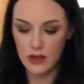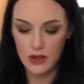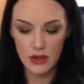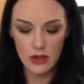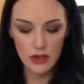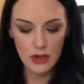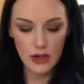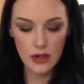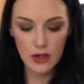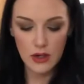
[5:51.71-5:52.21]
I'm
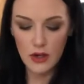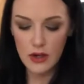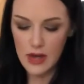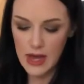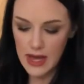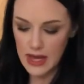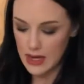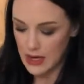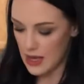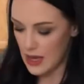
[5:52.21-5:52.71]
gonna go ahead
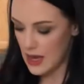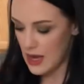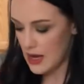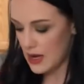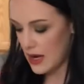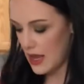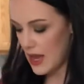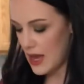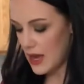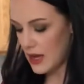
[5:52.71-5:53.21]
and
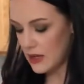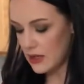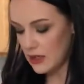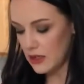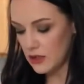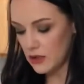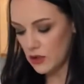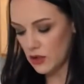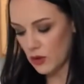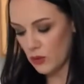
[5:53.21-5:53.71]
add in
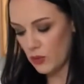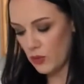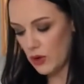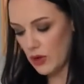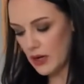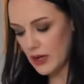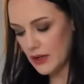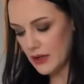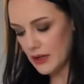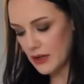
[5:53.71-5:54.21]
your
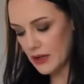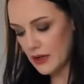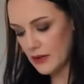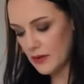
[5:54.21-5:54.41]
water.